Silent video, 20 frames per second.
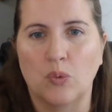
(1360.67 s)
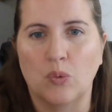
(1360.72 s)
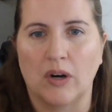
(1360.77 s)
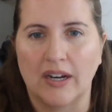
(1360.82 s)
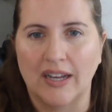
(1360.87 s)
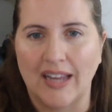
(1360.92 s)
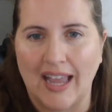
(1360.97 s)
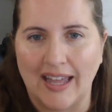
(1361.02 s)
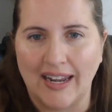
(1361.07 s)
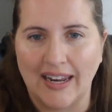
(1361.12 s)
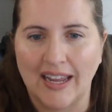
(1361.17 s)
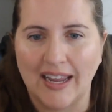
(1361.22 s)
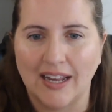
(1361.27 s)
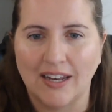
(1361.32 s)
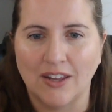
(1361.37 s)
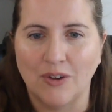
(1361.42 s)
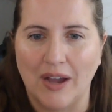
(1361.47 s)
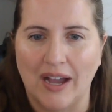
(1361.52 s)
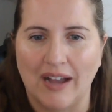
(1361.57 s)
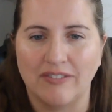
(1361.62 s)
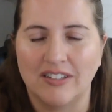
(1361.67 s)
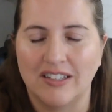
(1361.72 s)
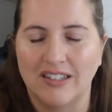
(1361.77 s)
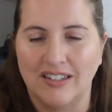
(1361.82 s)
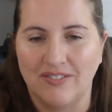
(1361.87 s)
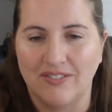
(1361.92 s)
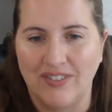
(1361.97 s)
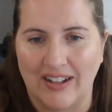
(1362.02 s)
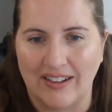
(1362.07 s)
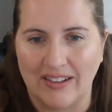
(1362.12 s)
work at it and you have to
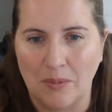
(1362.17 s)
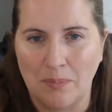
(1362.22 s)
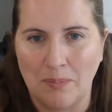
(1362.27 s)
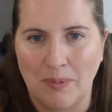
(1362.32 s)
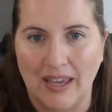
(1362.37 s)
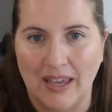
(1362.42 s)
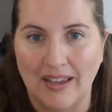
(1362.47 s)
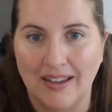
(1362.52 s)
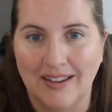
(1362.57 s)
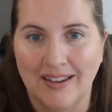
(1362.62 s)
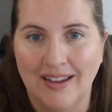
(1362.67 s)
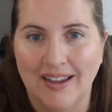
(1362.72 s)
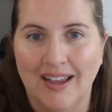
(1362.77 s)
develop it.